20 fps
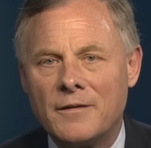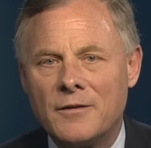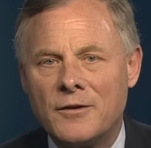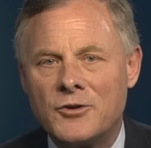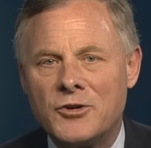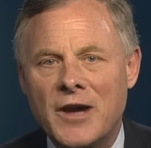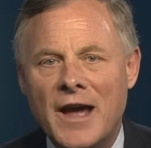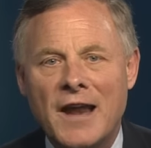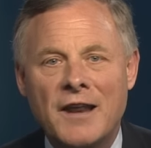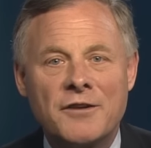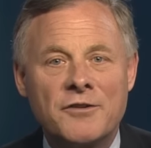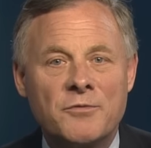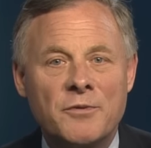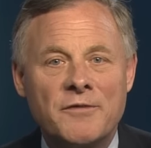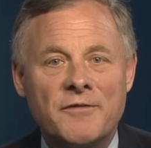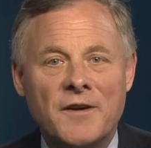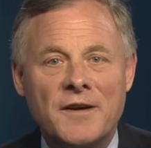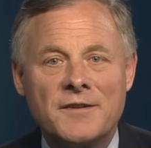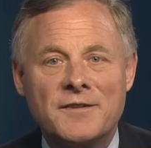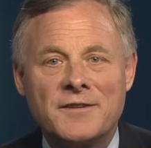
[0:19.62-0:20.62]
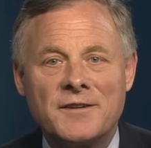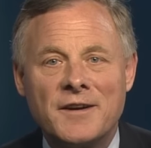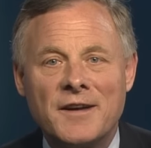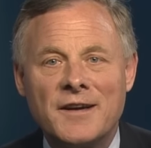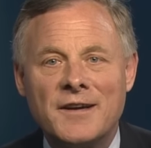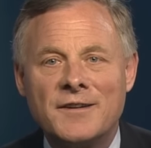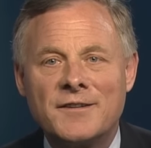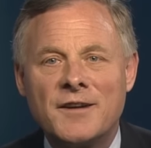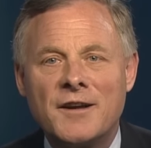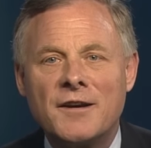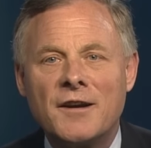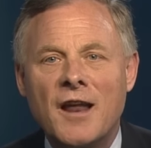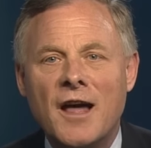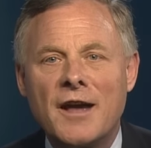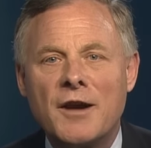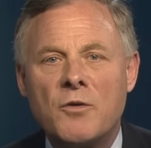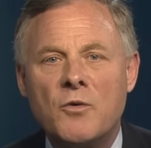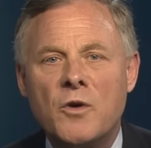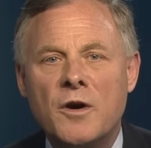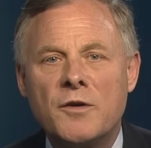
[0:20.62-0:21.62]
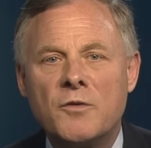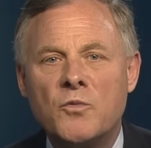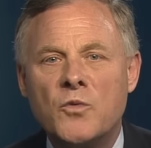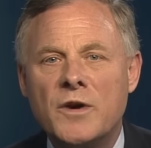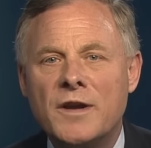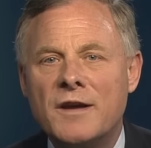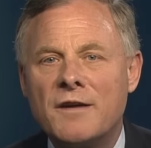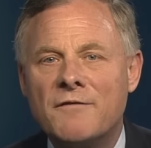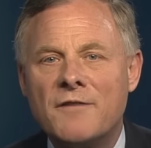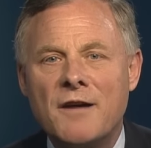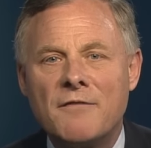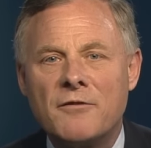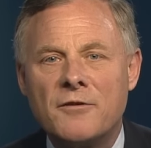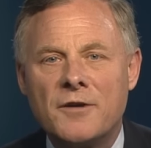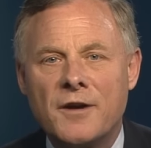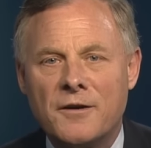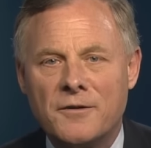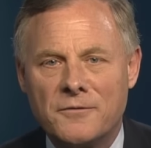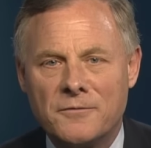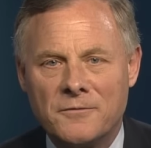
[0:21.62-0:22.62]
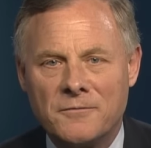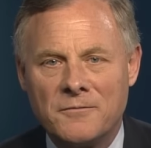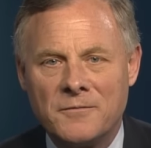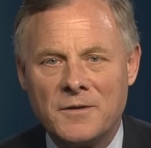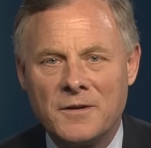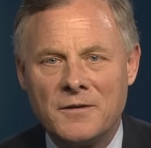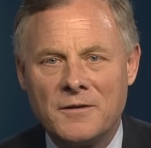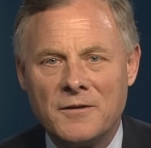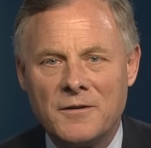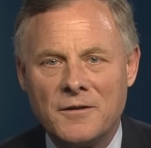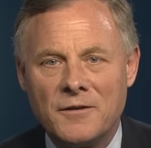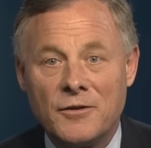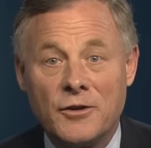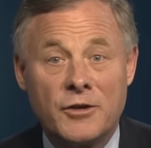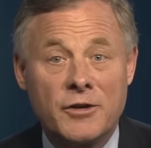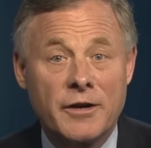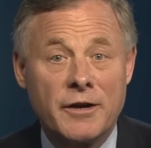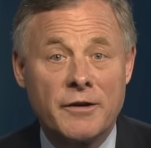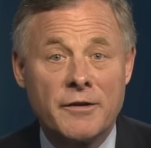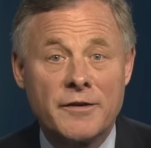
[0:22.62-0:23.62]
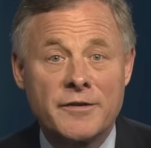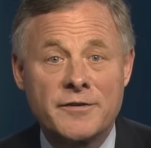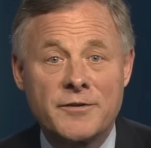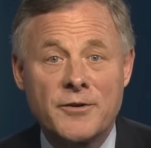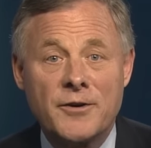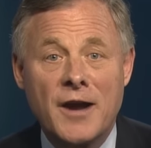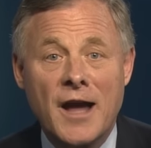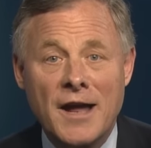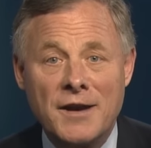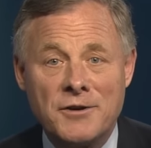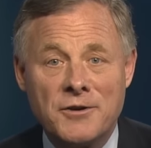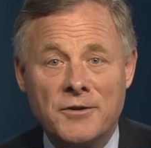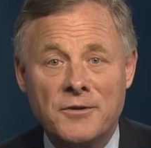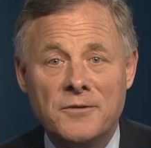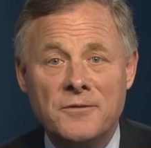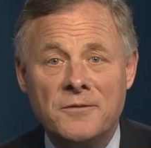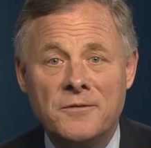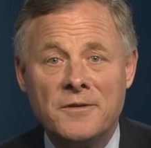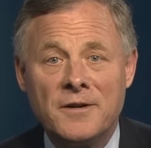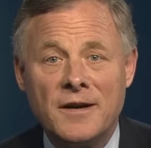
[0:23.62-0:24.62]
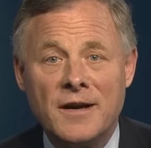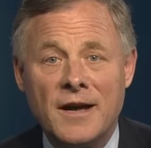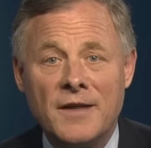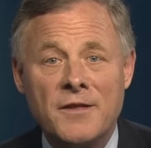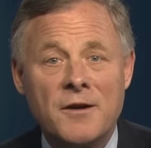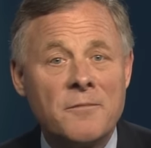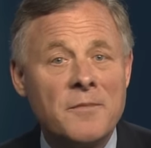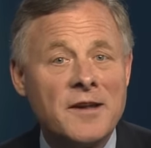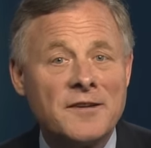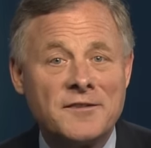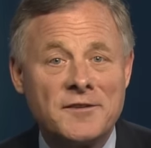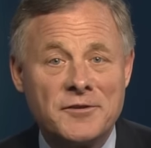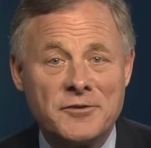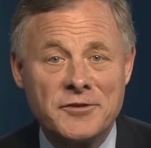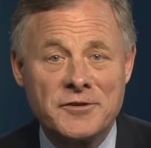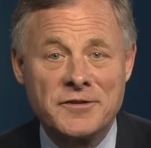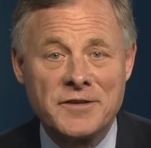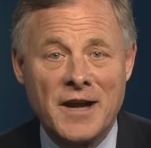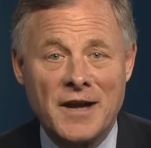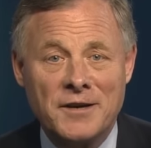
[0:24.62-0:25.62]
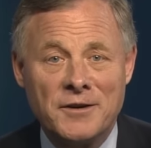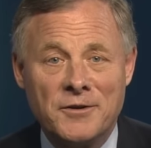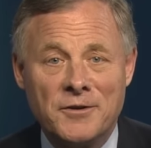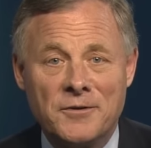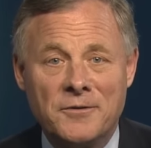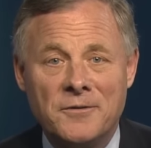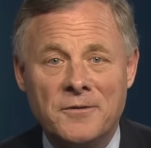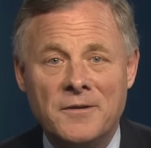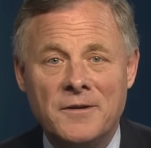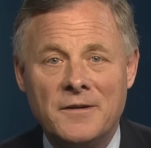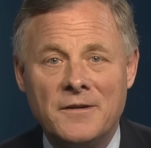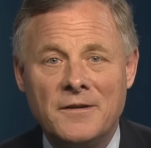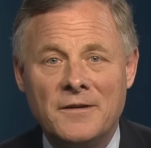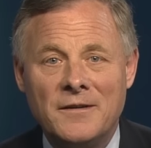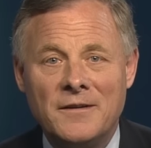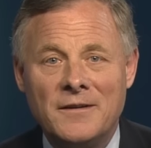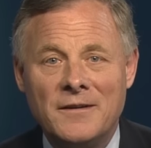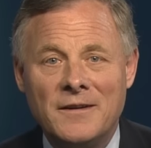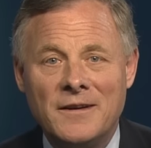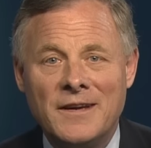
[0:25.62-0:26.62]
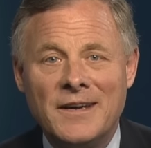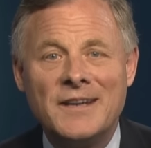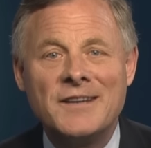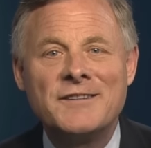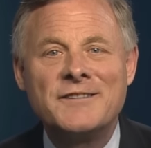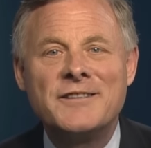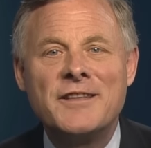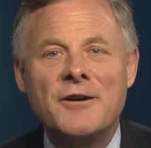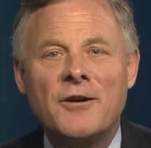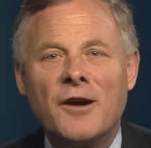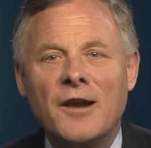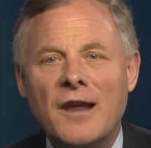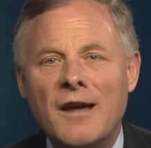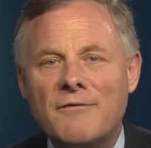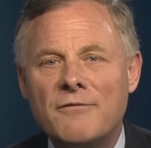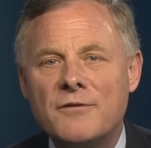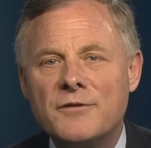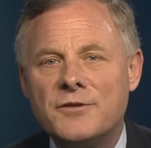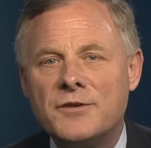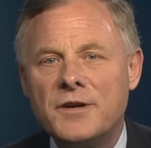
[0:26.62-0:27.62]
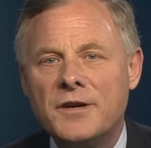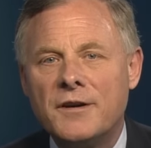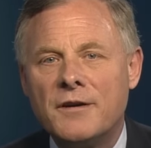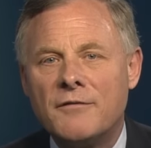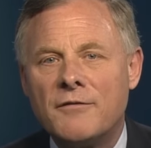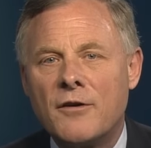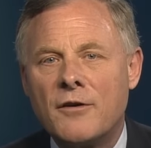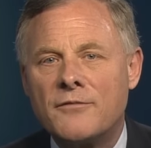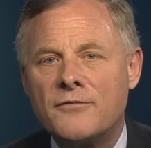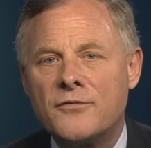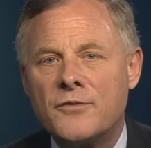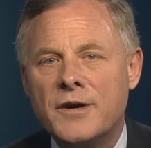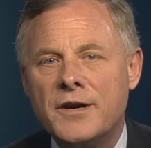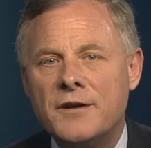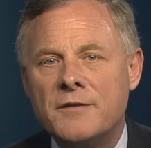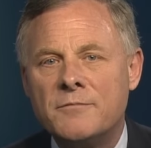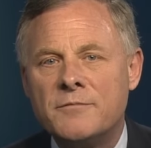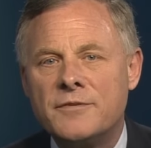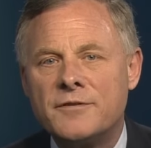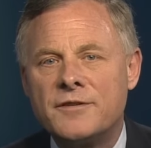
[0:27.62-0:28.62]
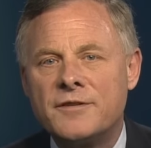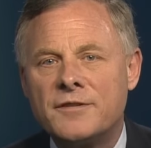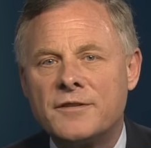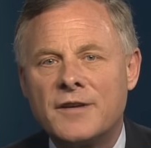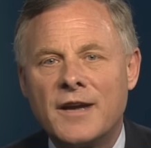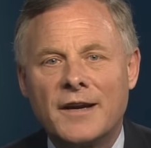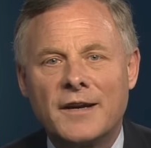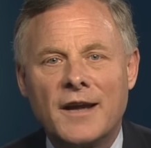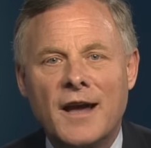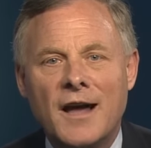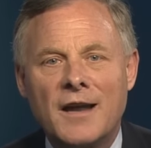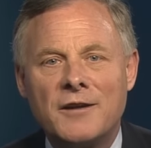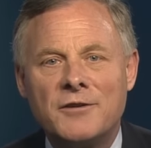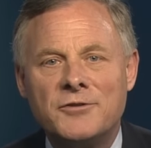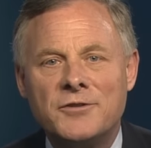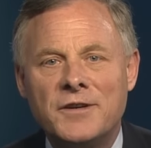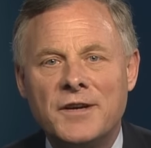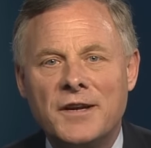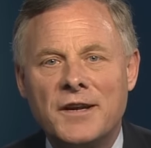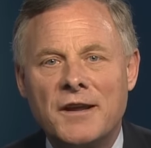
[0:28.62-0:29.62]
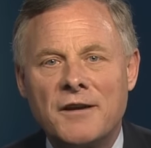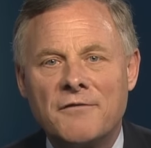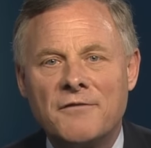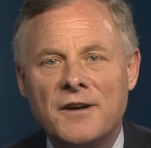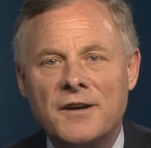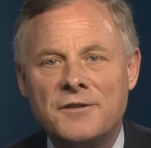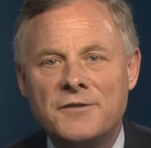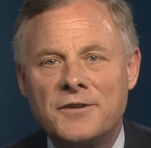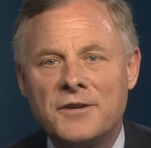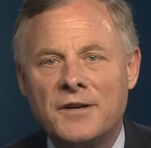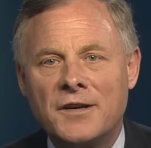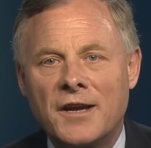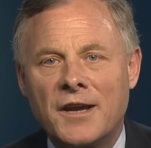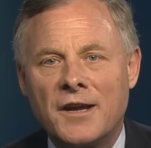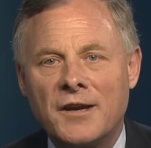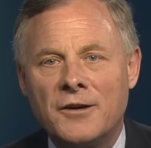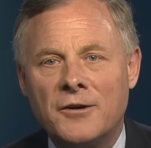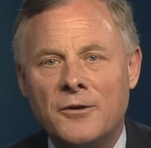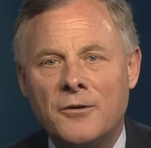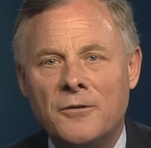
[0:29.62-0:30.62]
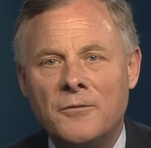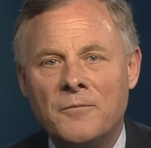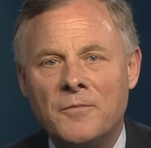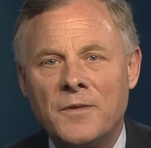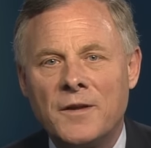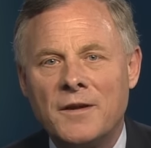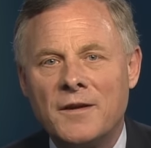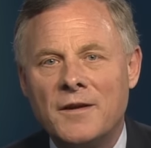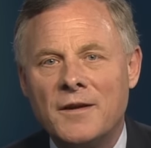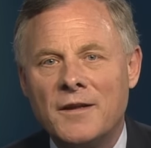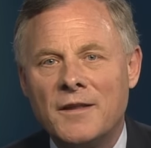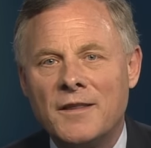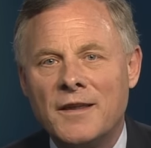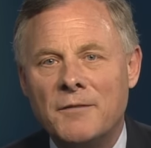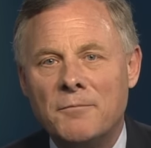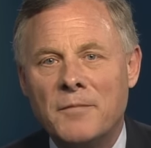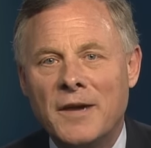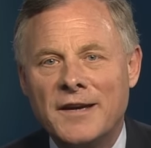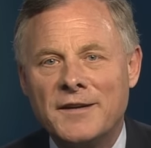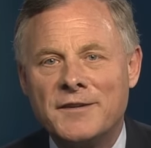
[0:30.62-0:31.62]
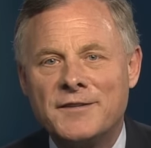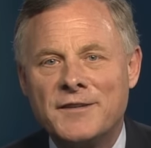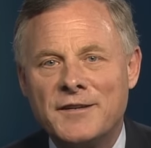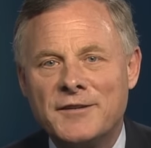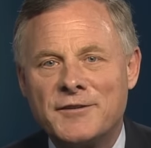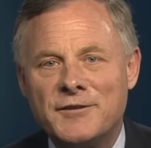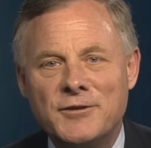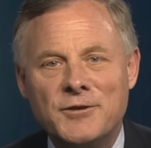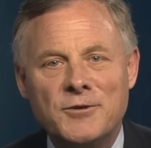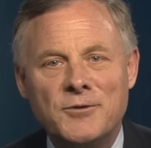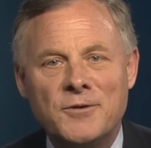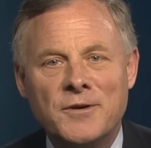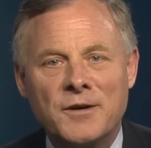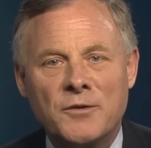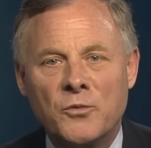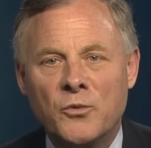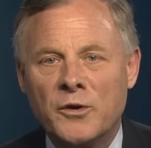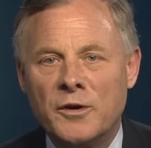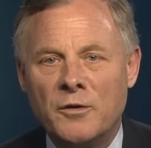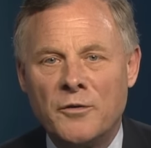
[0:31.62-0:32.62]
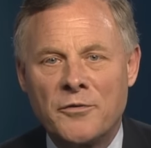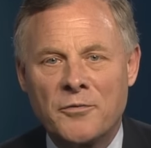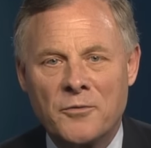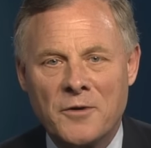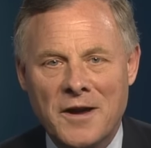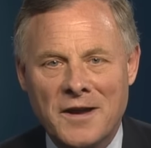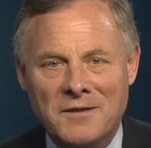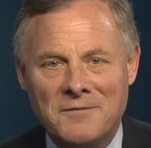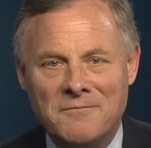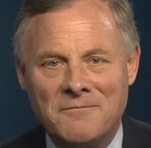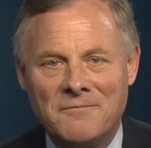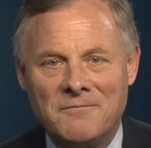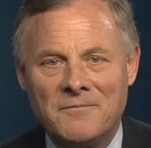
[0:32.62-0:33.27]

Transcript: The challenge we face today is unlike one we have ever known. The terrorists are not new, and their message is not new. It is their leveraging of our freedoms, technology, and innovation to kill that makes this new and a real threat.